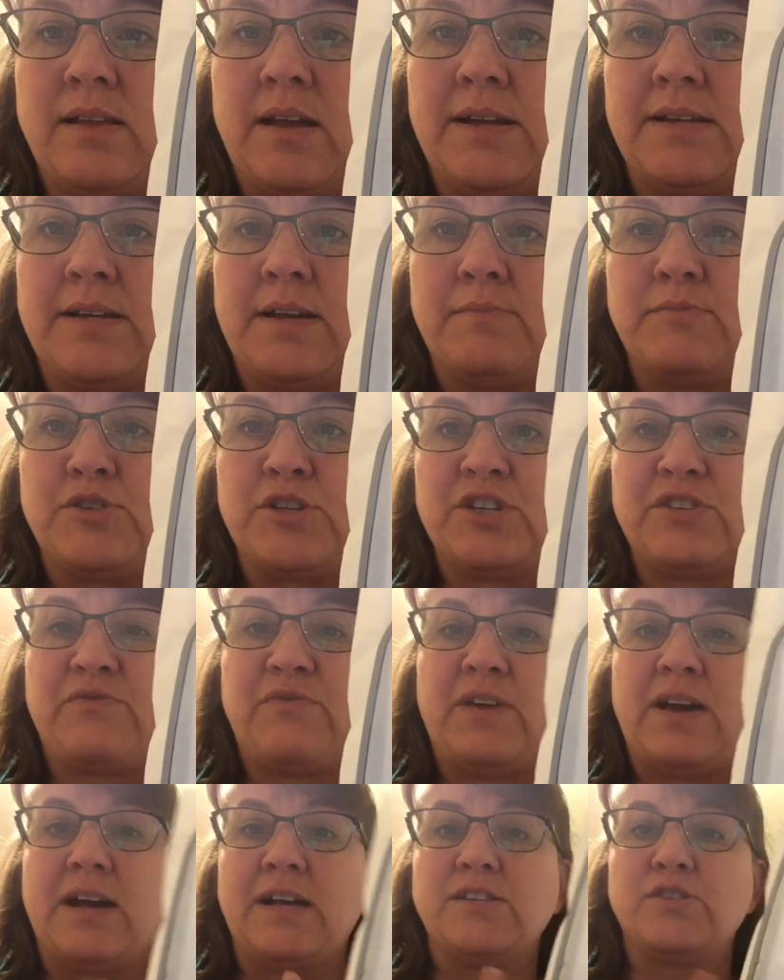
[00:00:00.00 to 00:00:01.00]
lined up just
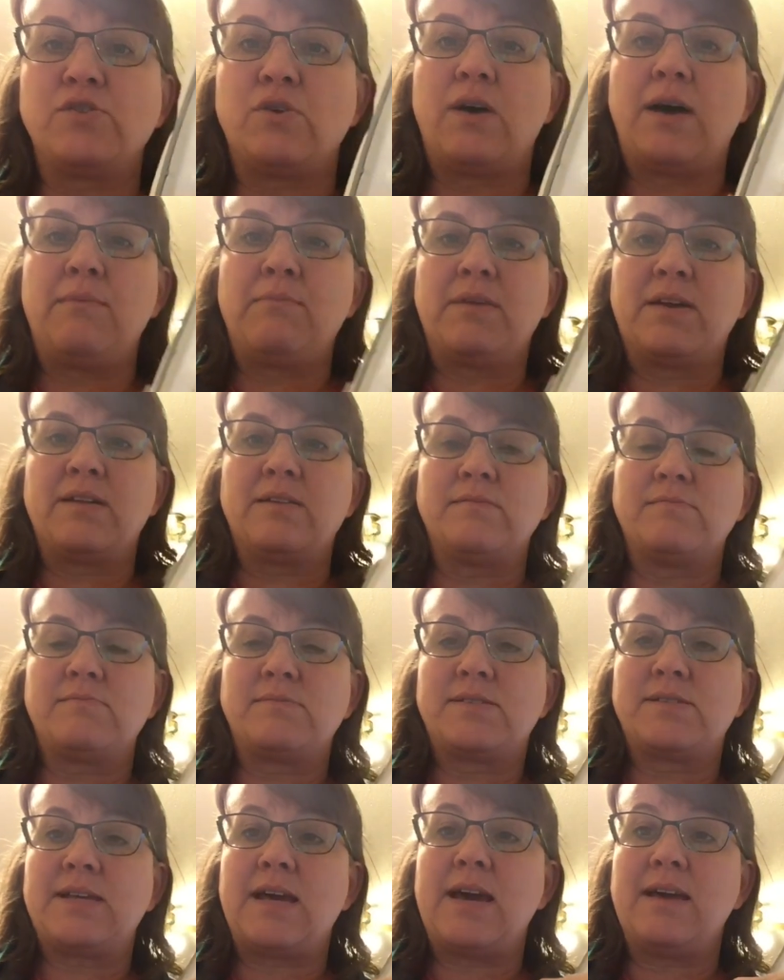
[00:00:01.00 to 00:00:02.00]
fine. So I'm going to
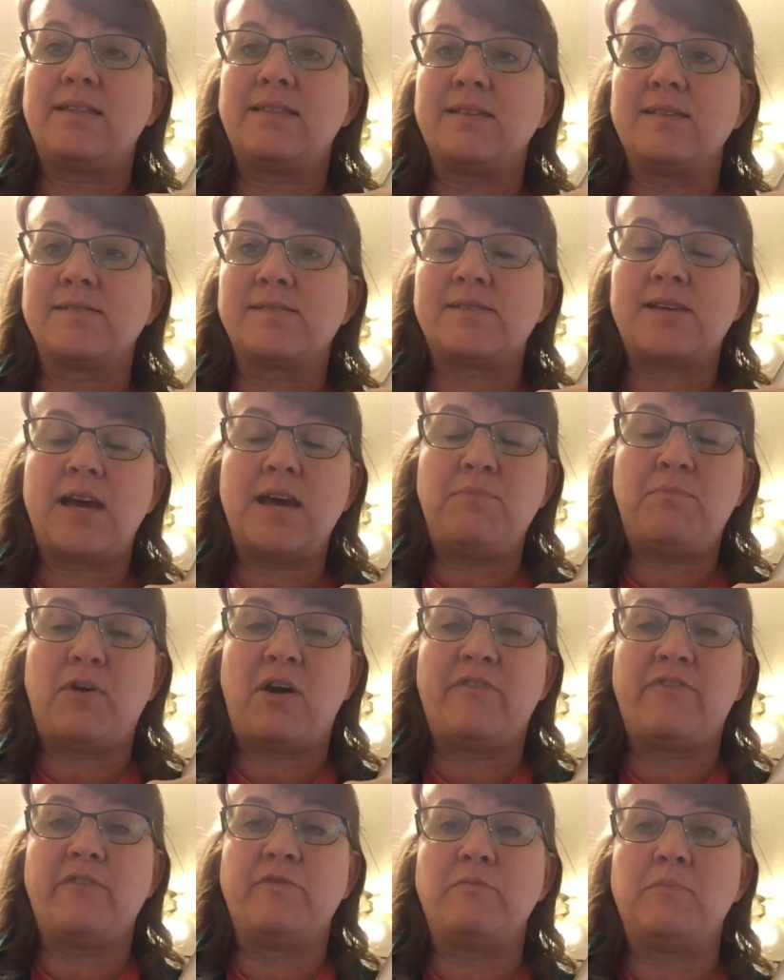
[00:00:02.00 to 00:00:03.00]
take this tape
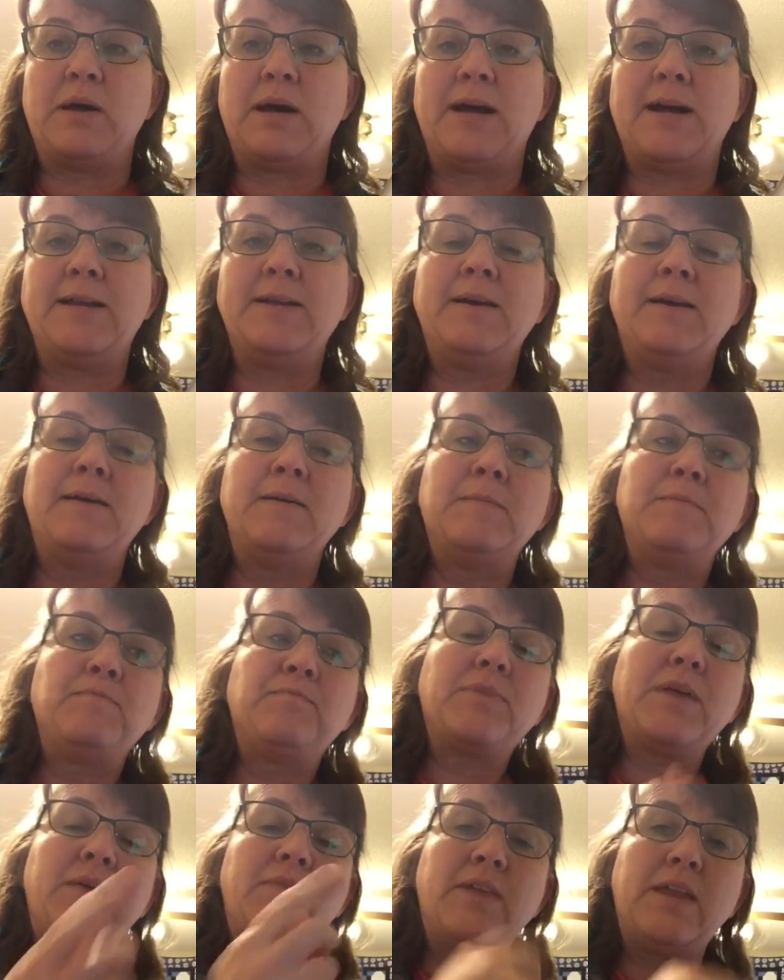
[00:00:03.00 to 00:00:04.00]
off of mine,
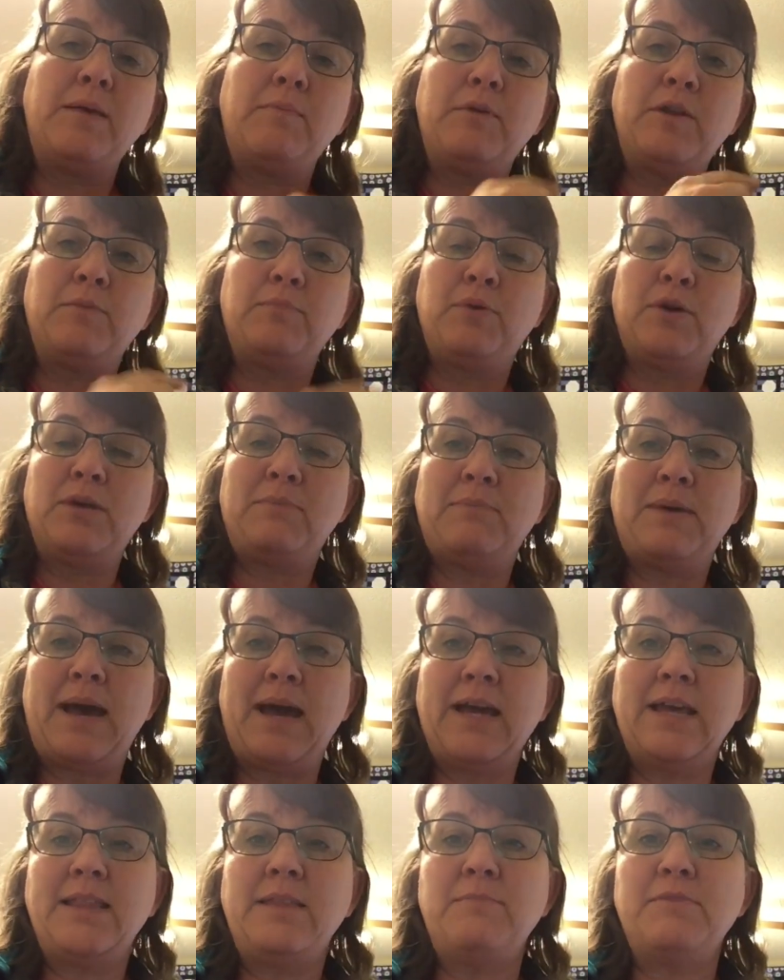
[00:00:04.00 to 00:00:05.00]
and then I'm going to put it
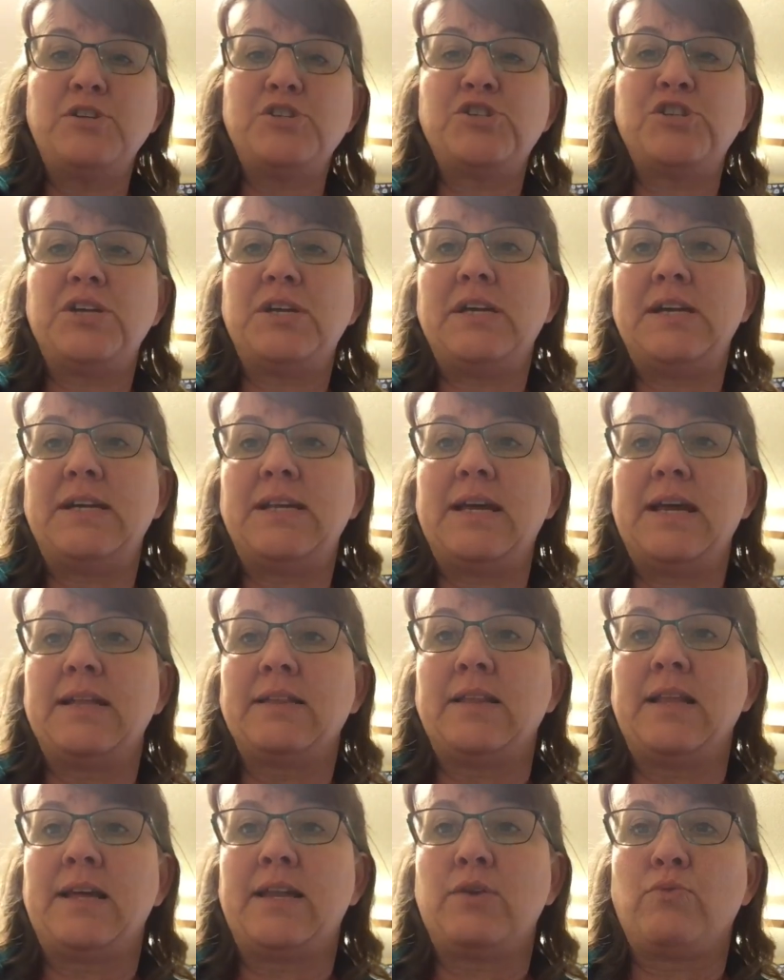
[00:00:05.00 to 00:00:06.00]
back in the machine
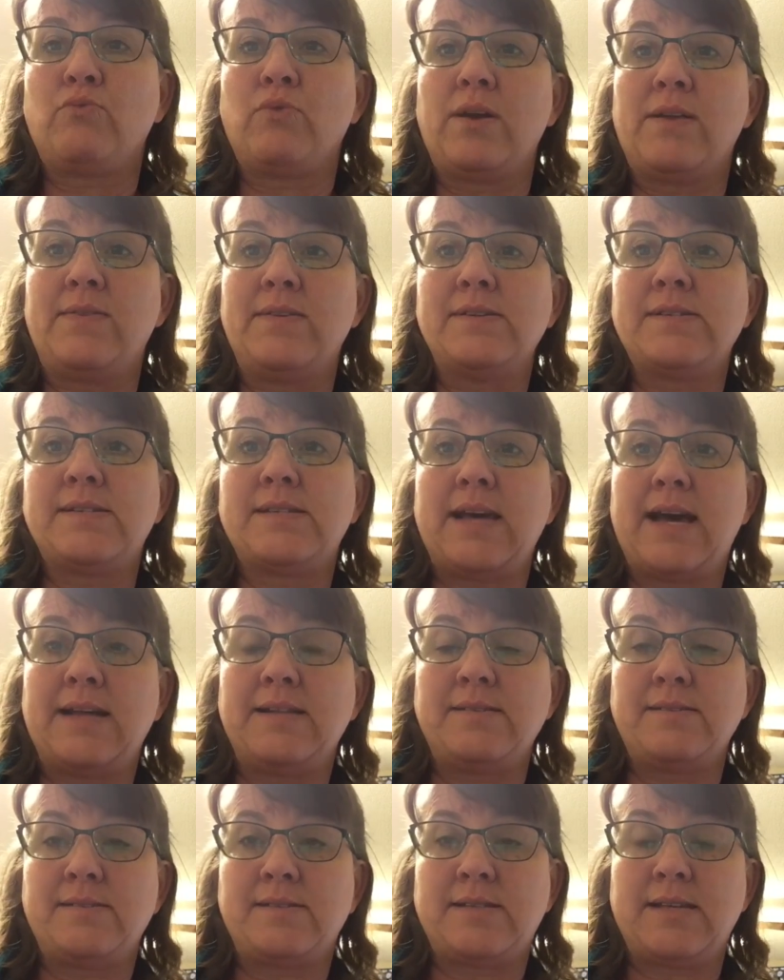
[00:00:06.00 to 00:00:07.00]
and let it run the
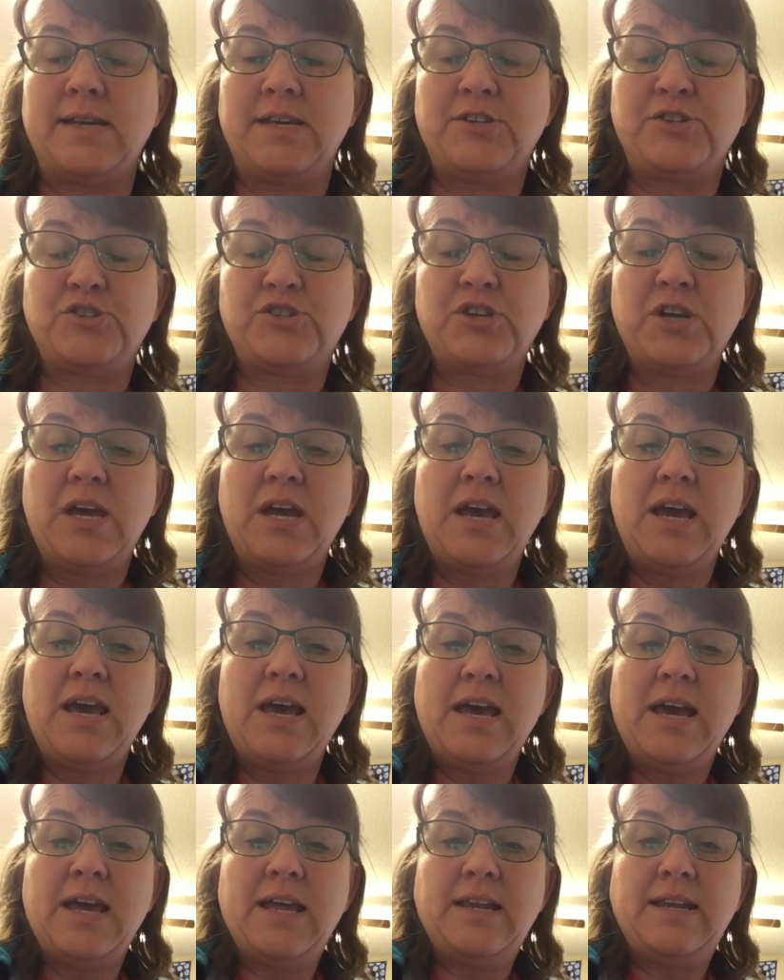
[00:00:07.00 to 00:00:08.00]
satin stitch.
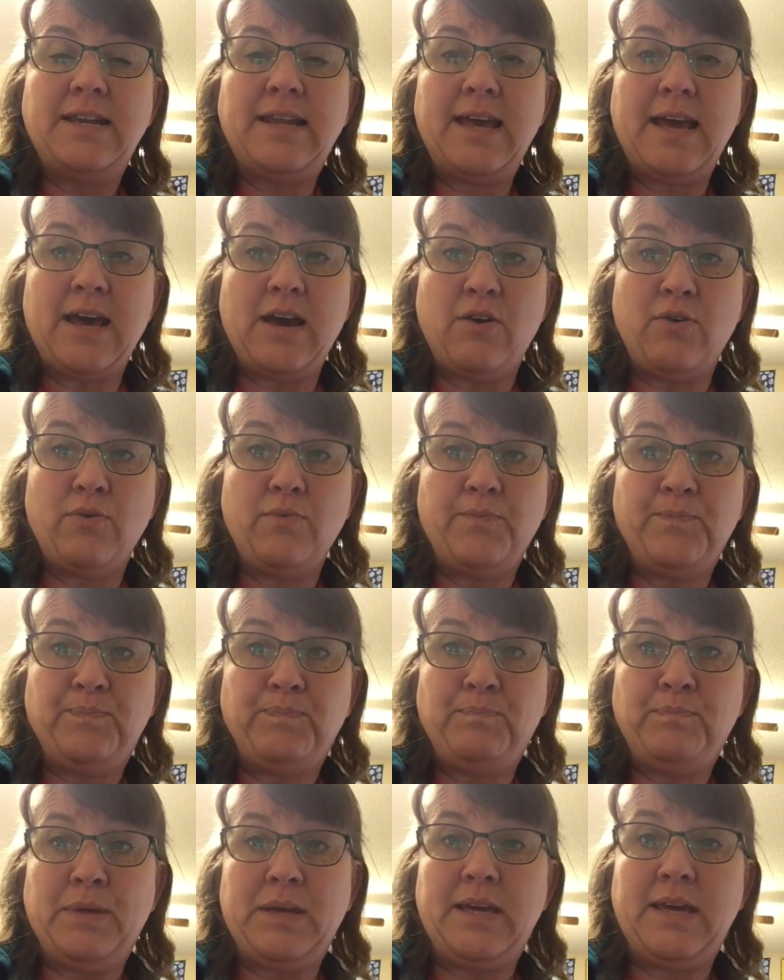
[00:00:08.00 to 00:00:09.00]
Now,
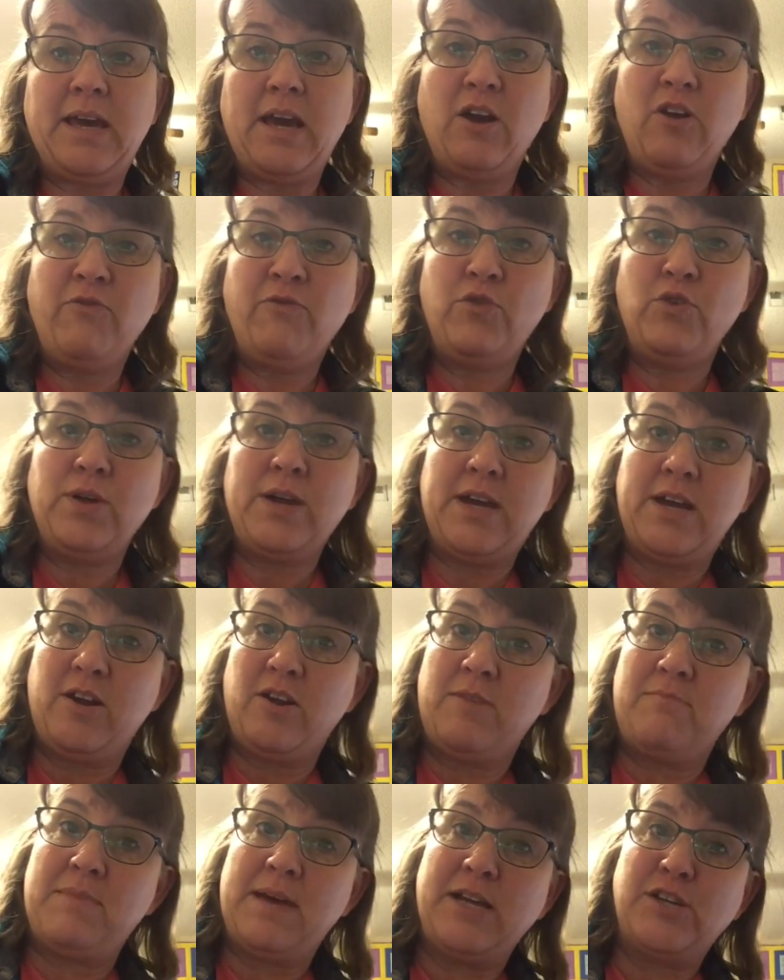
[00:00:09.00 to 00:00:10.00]
be careful
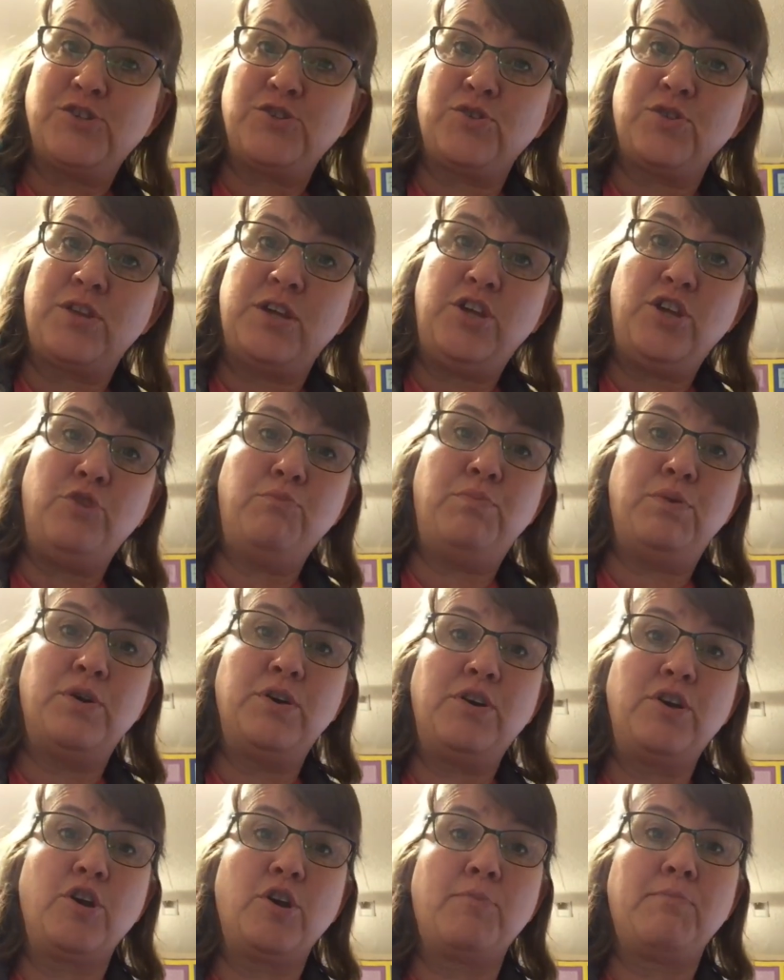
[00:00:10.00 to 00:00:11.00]
here. Make sure that you
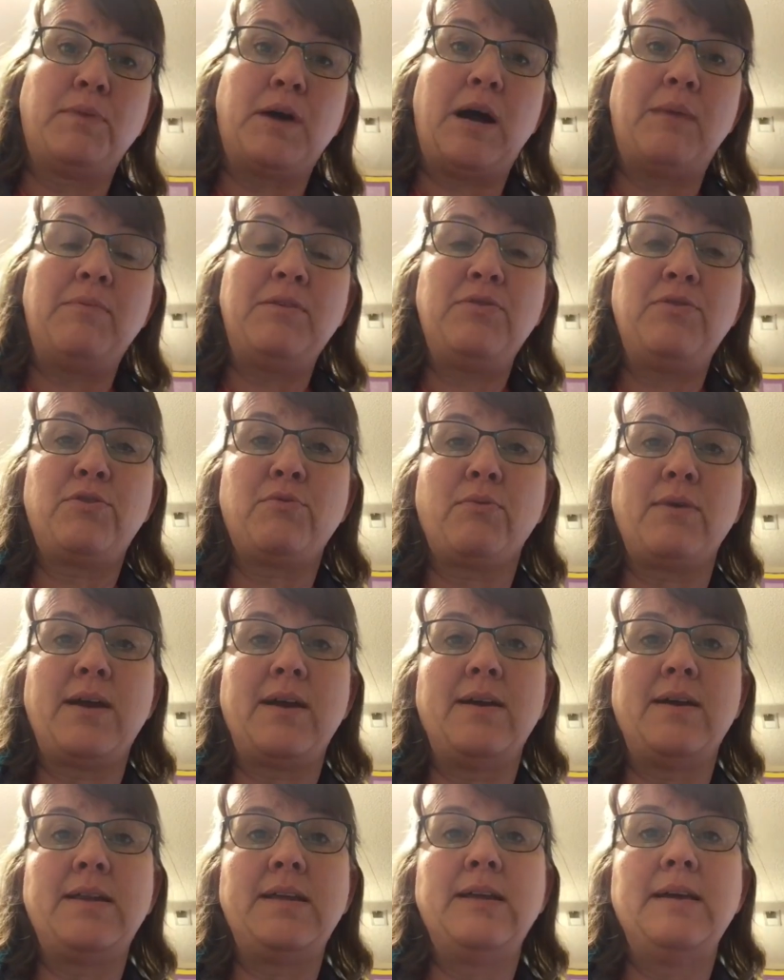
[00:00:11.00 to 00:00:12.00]
put your bobbin
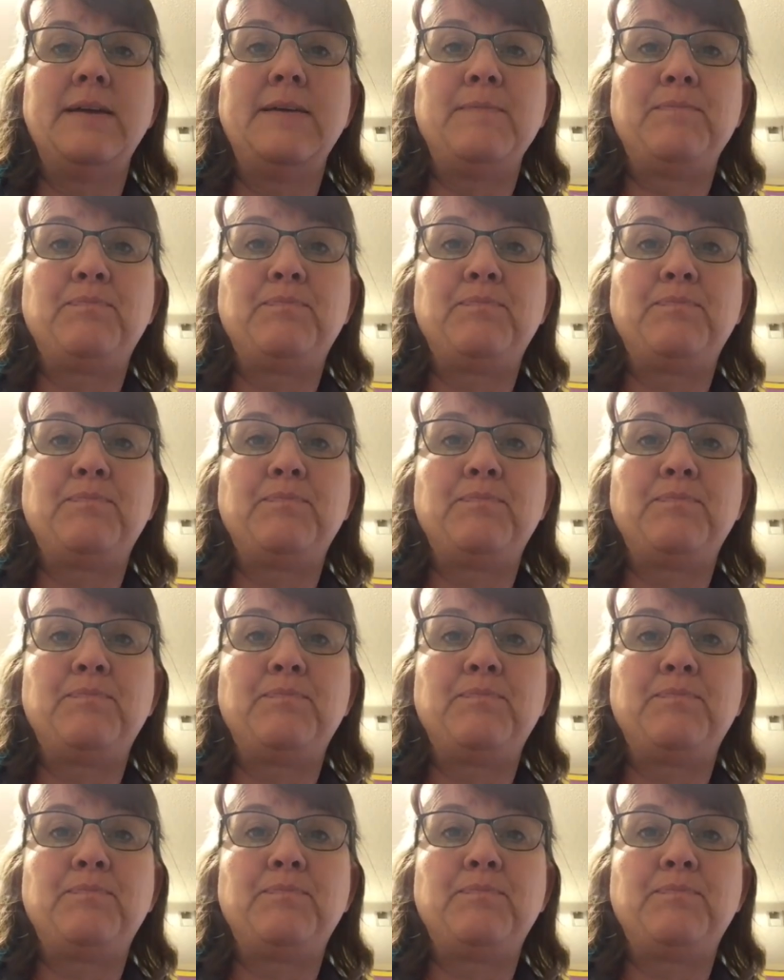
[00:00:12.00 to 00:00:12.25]
thread